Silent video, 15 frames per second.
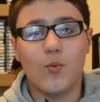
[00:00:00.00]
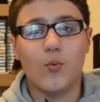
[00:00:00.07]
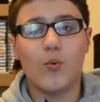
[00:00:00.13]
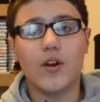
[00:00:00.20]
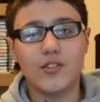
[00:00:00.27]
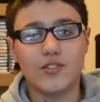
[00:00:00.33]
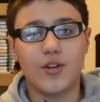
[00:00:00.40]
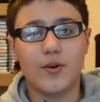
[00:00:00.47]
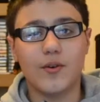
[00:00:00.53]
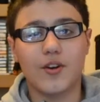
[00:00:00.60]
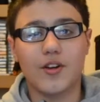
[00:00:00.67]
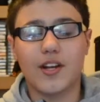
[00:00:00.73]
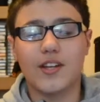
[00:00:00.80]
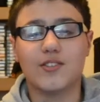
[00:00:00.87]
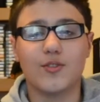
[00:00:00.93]
What is going
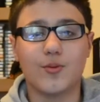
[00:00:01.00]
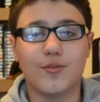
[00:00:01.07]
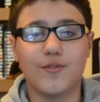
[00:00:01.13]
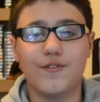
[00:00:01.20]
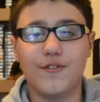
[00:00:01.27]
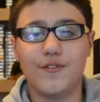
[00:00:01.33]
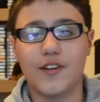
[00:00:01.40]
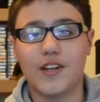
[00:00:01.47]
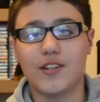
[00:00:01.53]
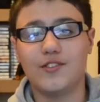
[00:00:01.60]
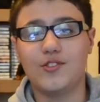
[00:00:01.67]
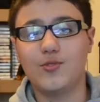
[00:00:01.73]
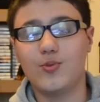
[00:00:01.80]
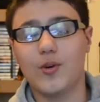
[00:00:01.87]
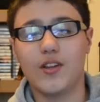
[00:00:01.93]
on, guys? The Review for Night
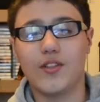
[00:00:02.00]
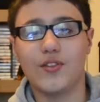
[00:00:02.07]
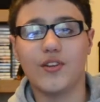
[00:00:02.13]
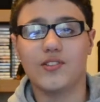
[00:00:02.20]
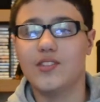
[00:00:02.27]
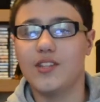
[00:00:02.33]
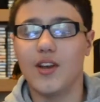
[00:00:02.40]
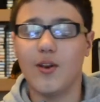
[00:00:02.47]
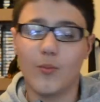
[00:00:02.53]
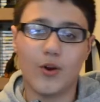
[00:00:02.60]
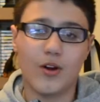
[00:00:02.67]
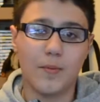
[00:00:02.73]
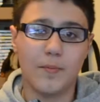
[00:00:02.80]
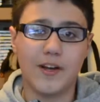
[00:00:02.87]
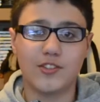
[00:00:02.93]
2013, and
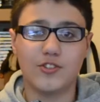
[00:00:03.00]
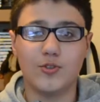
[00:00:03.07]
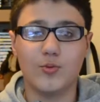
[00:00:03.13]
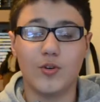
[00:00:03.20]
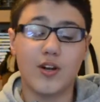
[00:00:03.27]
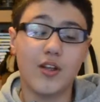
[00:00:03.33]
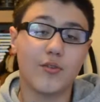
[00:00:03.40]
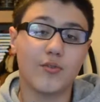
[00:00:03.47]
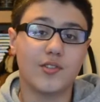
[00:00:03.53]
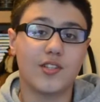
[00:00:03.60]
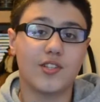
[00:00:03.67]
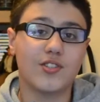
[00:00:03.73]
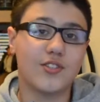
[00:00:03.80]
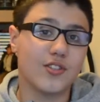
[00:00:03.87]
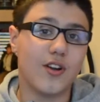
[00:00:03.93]
welcome back to another
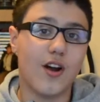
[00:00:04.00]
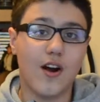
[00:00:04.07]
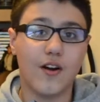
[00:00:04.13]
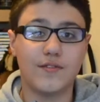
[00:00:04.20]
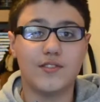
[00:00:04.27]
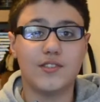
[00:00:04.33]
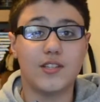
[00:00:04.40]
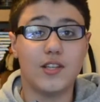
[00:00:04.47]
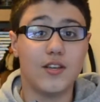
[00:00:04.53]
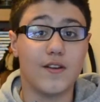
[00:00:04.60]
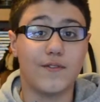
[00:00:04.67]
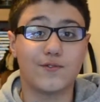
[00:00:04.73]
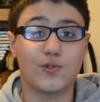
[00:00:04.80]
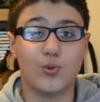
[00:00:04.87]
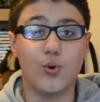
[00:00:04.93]
edition of
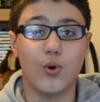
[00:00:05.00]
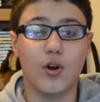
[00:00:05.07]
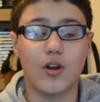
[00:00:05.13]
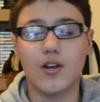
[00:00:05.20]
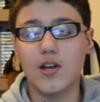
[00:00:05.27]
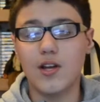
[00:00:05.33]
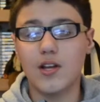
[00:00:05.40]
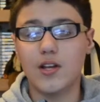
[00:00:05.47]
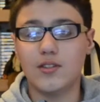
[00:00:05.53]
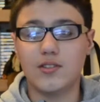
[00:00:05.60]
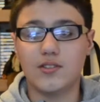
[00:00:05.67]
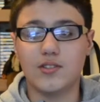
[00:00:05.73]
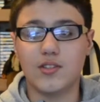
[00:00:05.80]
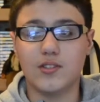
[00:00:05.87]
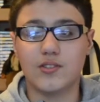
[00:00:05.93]
TF Talk.
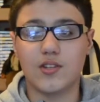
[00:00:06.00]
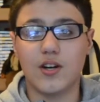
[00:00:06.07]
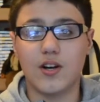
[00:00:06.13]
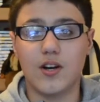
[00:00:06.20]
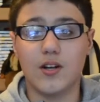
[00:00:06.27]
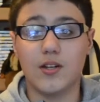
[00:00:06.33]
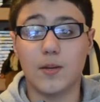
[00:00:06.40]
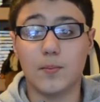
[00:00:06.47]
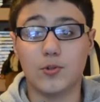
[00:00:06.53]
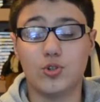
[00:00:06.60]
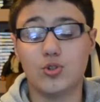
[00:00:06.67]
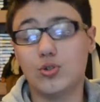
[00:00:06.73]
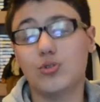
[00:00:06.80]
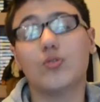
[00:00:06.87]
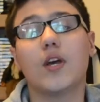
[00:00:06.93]
This is number
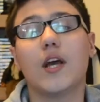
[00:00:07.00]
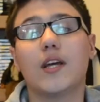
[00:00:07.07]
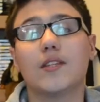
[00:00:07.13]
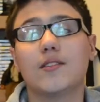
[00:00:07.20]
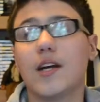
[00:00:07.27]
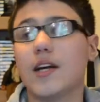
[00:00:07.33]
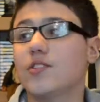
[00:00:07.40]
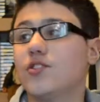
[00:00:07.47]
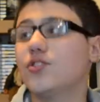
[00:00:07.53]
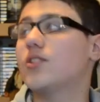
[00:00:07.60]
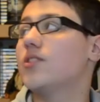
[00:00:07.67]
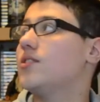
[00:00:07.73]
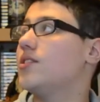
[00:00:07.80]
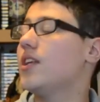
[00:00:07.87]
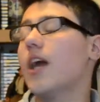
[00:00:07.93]
2, and as you
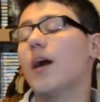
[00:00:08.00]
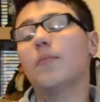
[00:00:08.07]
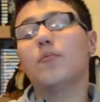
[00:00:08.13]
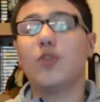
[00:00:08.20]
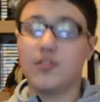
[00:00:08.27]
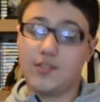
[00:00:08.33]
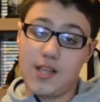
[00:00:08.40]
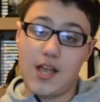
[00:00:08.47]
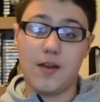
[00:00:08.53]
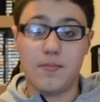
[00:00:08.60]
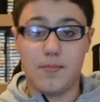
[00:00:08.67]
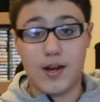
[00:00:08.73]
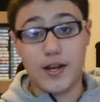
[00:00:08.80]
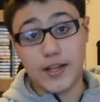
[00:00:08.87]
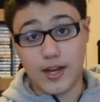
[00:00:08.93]
can see, I'm not at
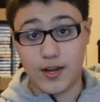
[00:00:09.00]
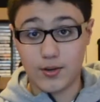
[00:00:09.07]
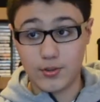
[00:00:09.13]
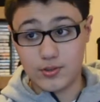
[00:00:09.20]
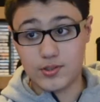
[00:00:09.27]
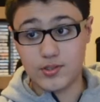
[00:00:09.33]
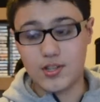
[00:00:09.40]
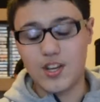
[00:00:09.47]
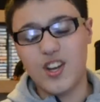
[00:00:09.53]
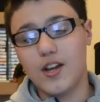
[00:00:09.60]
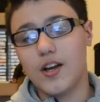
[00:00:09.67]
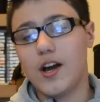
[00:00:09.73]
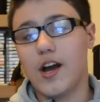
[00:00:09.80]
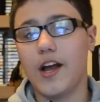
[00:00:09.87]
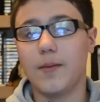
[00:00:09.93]
my house.
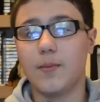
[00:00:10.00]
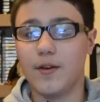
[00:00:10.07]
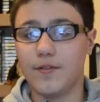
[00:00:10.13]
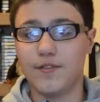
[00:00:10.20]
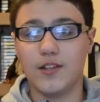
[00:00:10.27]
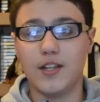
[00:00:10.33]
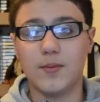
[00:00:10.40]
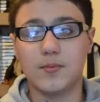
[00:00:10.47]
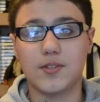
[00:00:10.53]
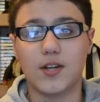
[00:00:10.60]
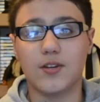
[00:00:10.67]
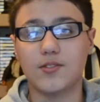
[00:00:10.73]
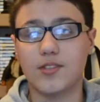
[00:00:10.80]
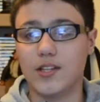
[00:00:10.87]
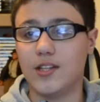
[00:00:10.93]
I am at Philippe's
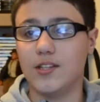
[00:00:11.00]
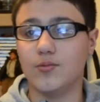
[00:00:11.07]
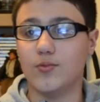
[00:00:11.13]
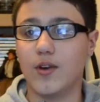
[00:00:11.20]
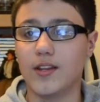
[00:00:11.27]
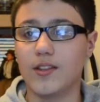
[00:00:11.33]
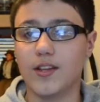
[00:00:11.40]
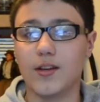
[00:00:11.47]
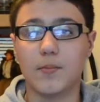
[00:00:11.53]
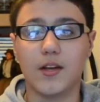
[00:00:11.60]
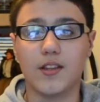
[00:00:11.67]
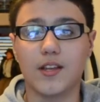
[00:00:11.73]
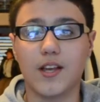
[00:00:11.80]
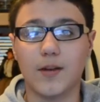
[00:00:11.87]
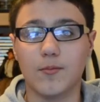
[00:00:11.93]
house, and he's right there
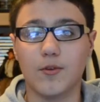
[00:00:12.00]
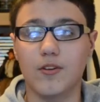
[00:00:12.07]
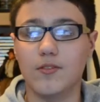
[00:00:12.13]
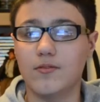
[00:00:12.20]
by the camera.